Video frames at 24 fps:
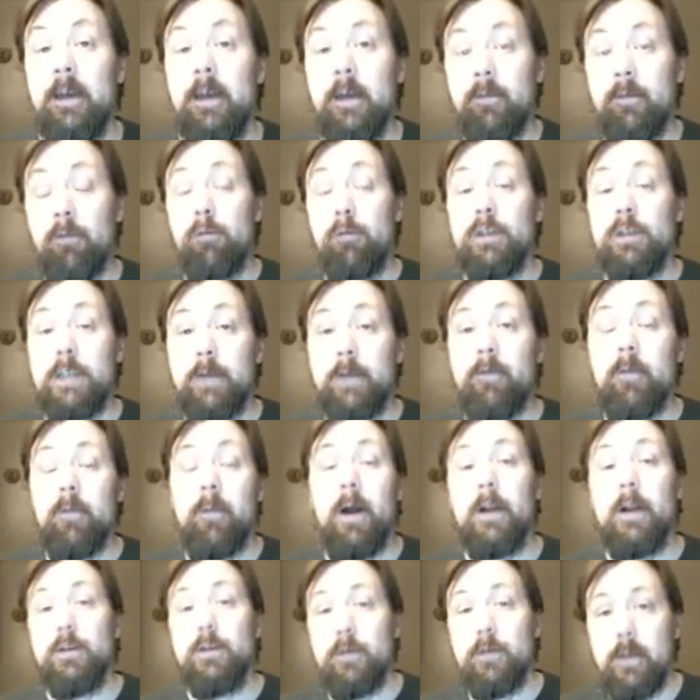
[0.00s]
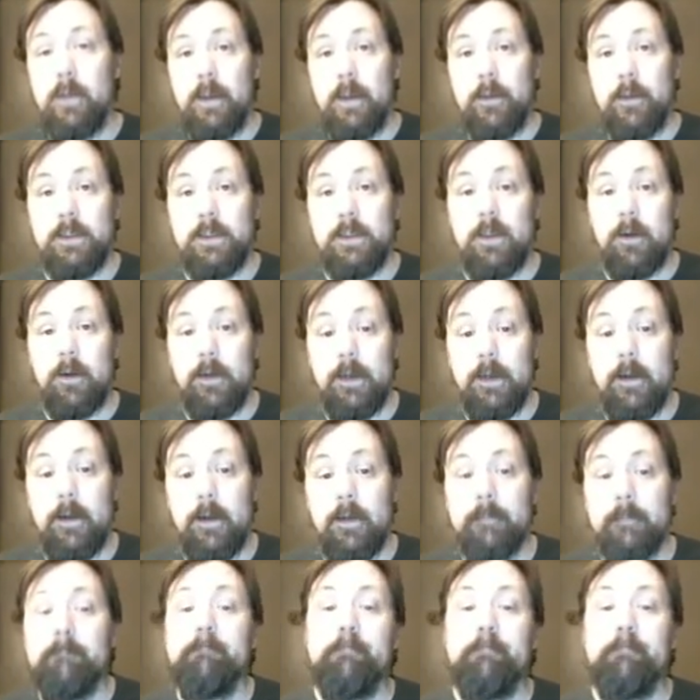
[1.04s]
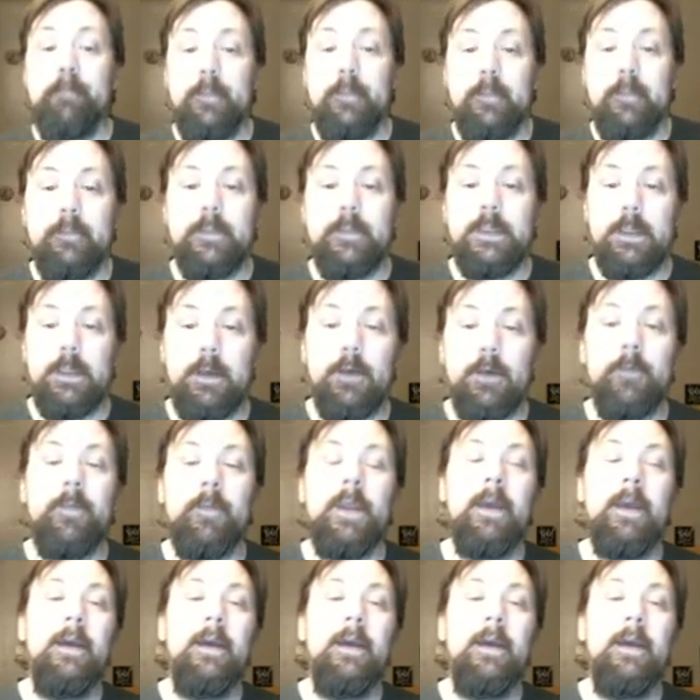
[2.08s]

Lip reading: for whichever module that you're starting on. So